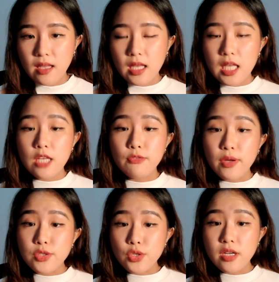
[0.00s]
If you
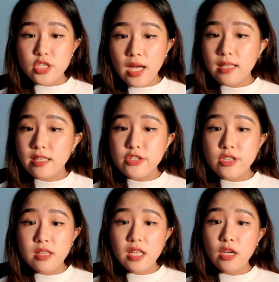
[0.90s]
enjoy a challenge,
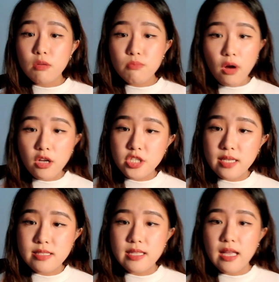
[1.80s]
then take on
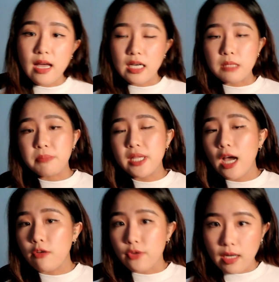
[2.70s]
projects that are a bit
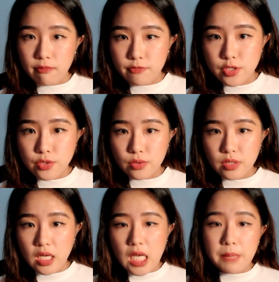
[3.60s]
out of your comfort zone.
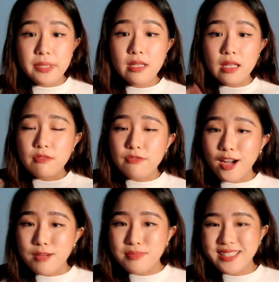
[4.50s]
Be in an
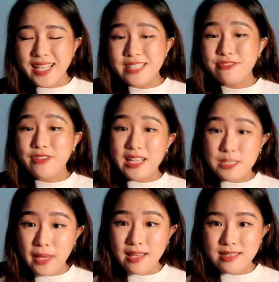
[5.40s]
environment that's
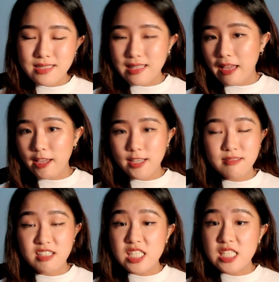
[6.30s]
fast-paced, like
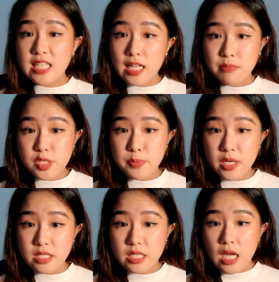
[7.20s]
the startup
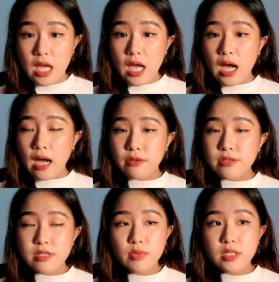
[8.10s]
space. Are you
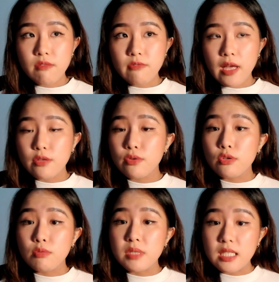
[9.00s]
someone that values
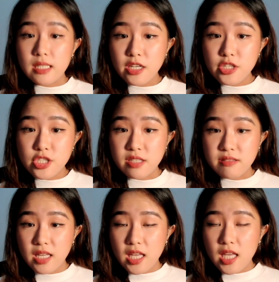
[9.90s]
human connection?
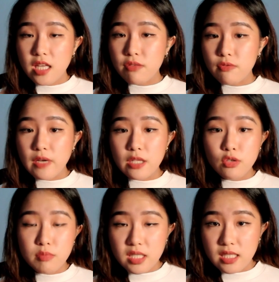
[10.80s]
If you value
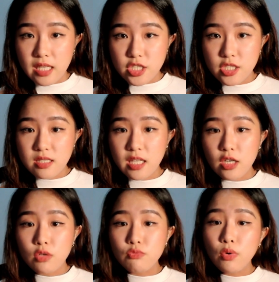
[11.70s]
human connection, take
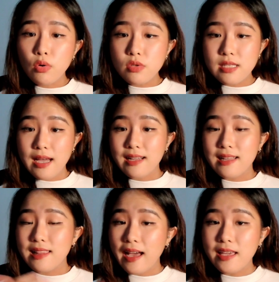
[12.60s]
on roles that are
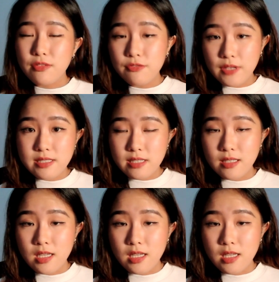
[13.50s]
client-facing.